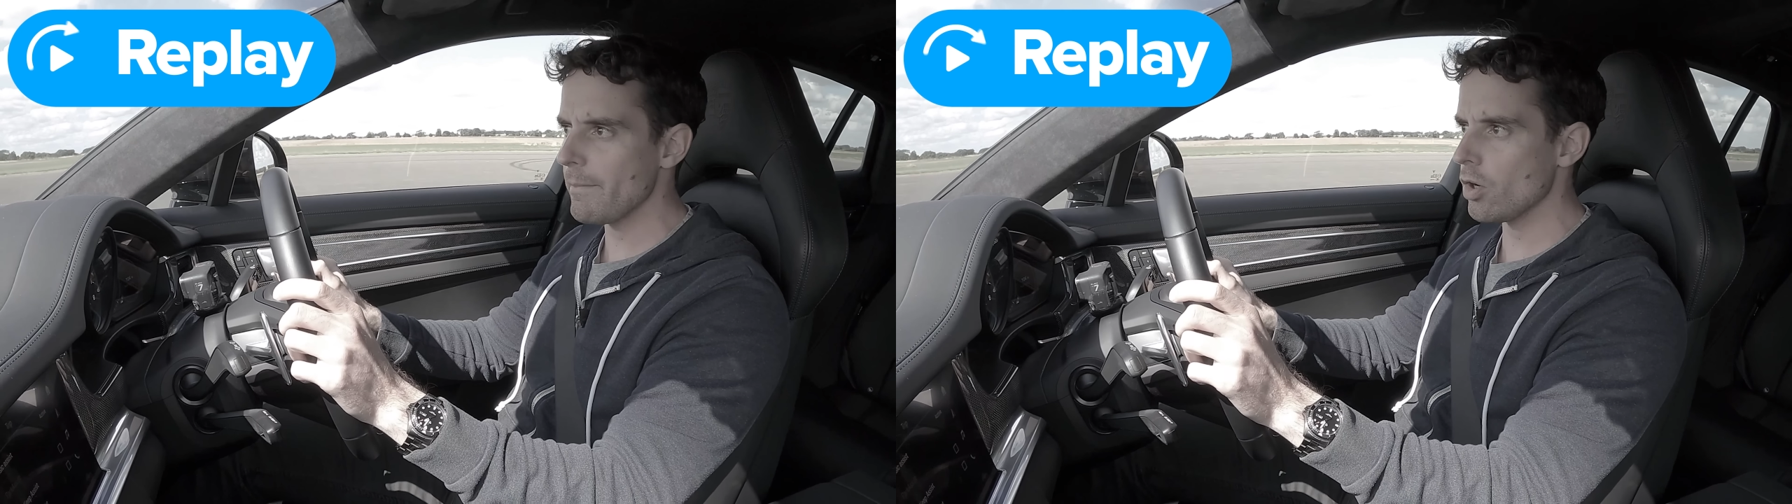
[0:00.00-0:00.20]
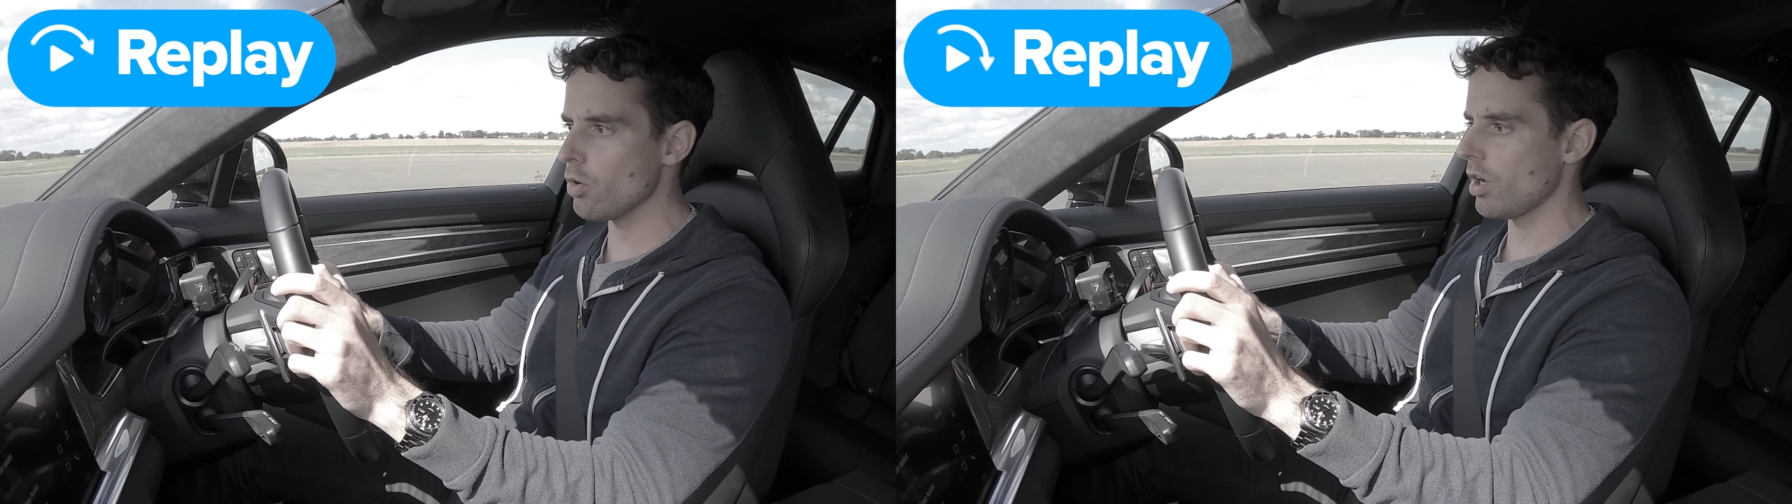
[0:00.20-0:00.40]

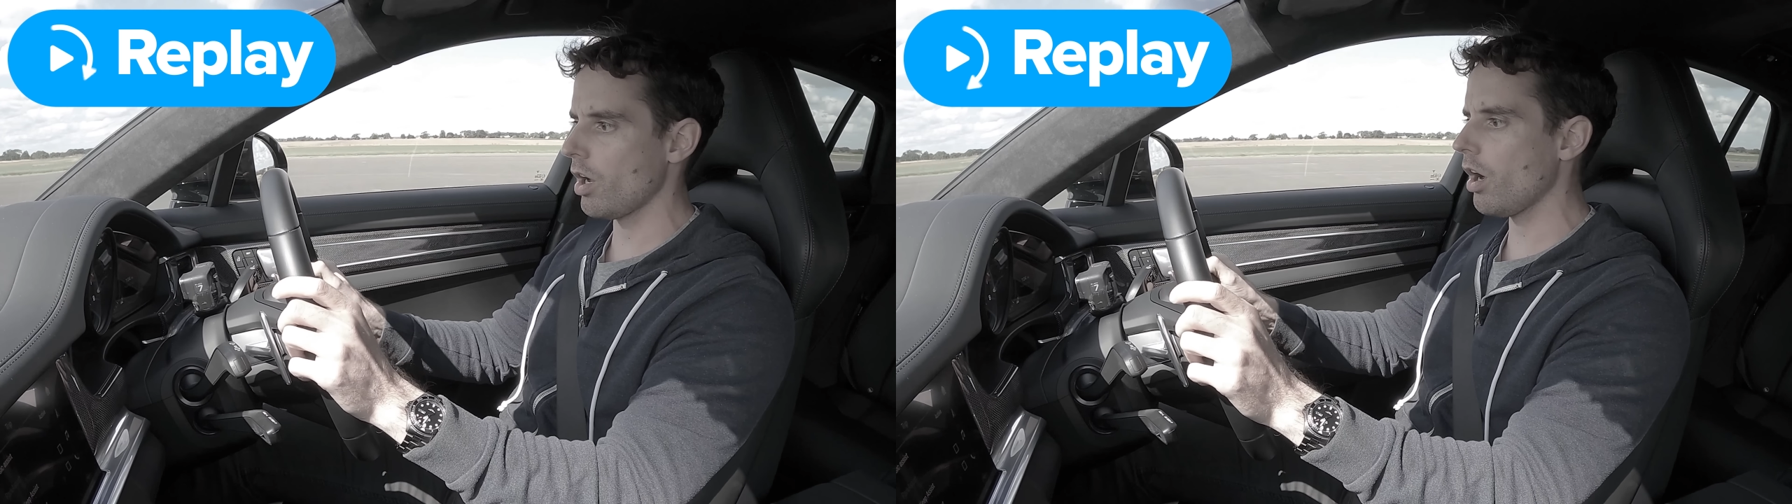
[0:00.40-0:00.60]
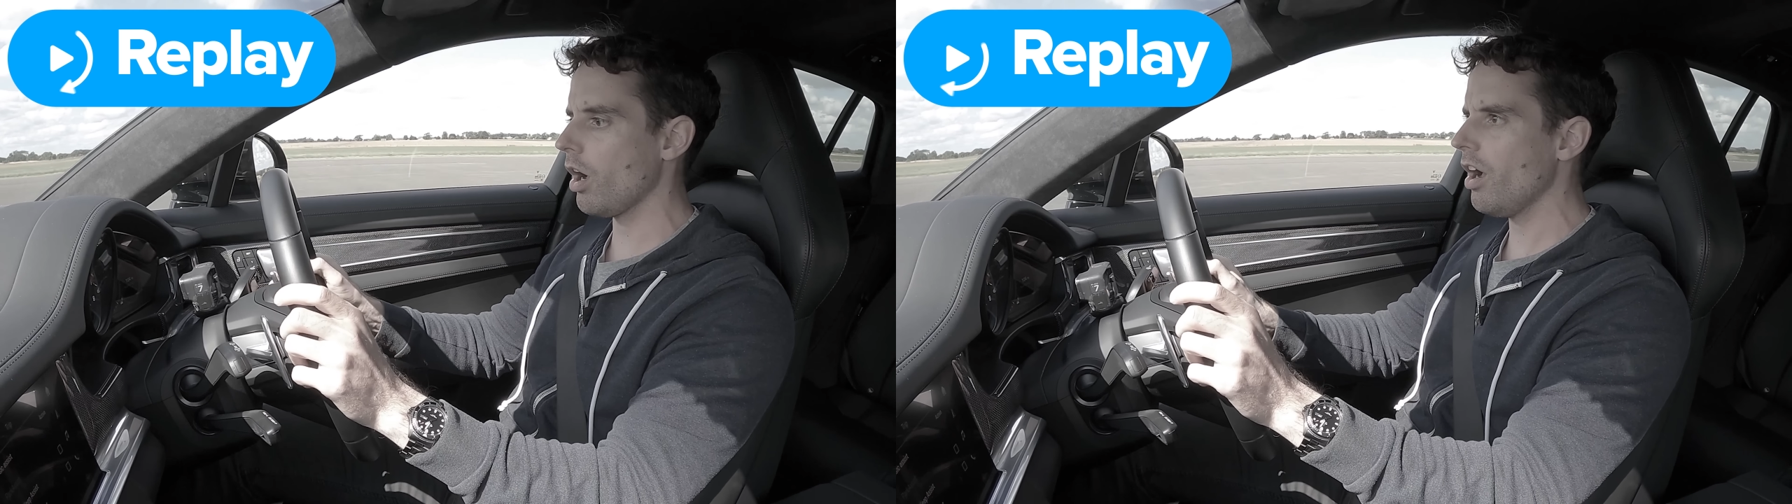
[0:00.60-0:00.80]

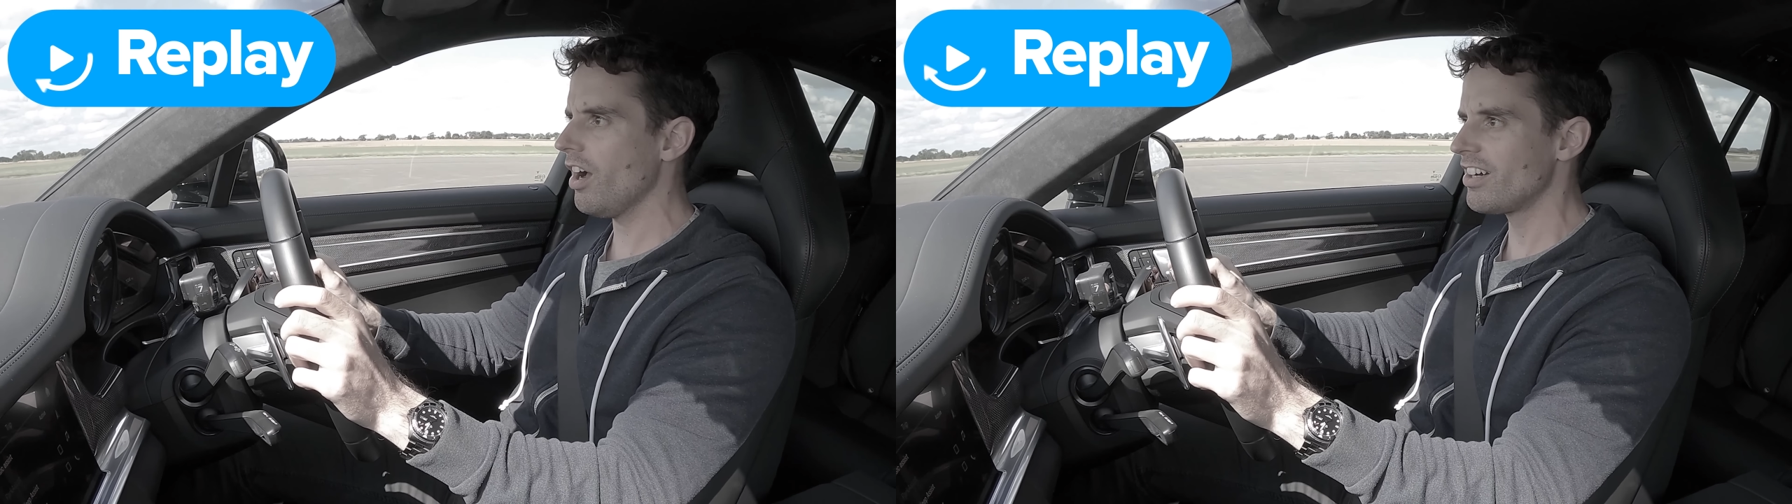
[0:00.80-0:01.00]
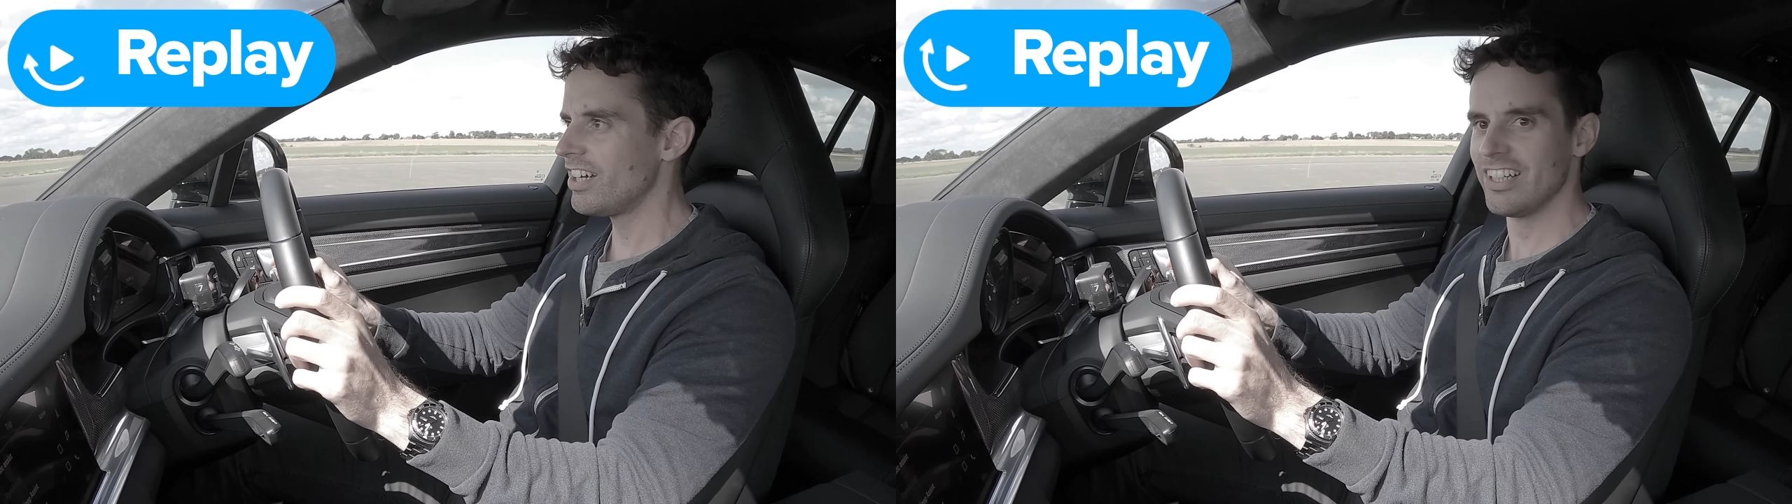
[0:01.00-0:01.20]
happy,
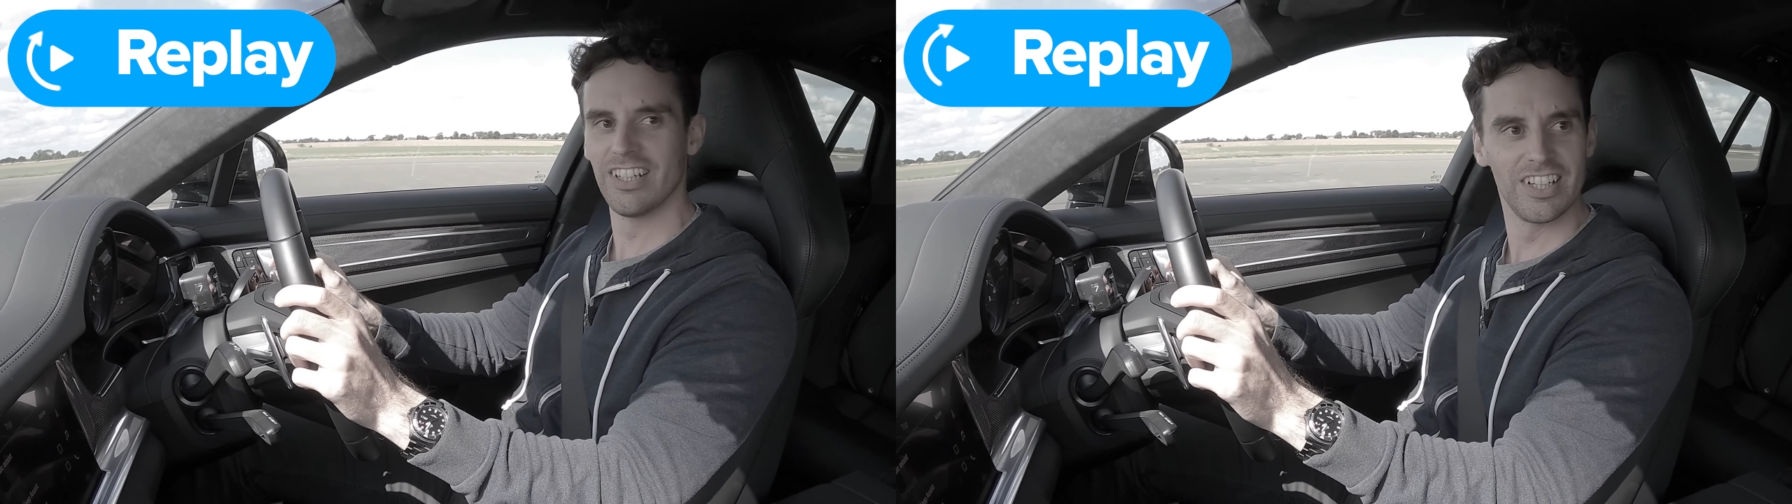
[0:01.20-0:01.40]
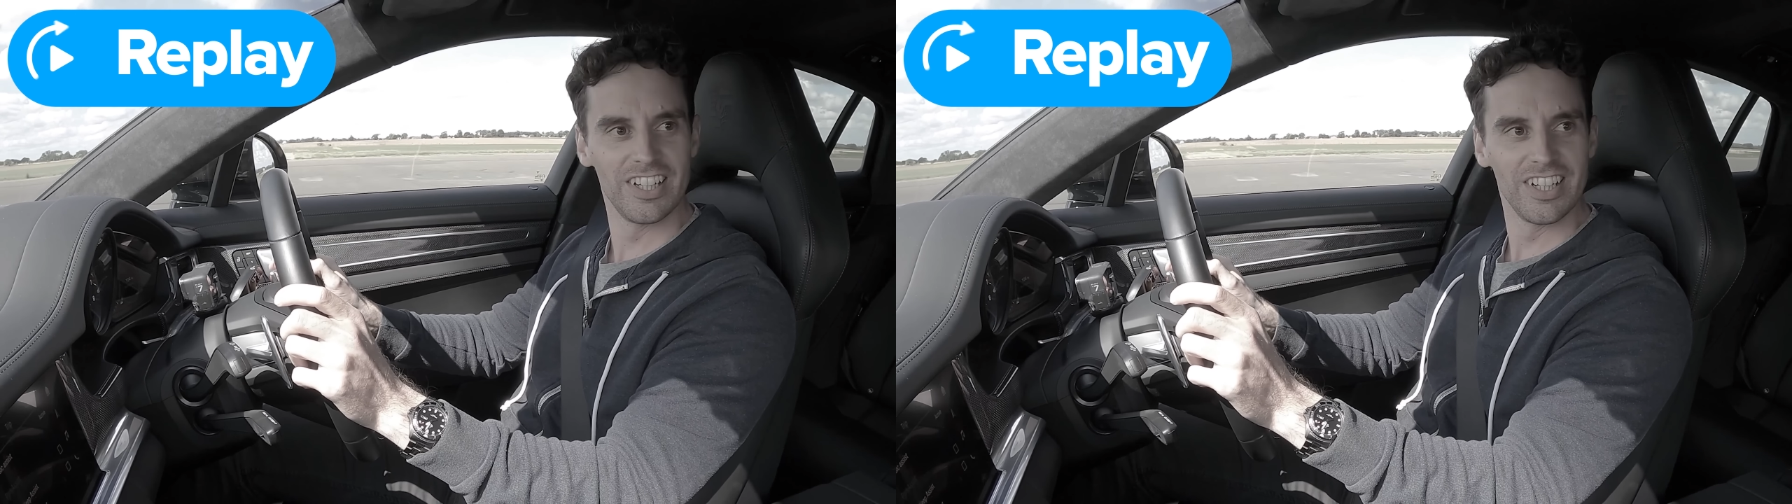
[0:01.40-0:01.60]
being ahead,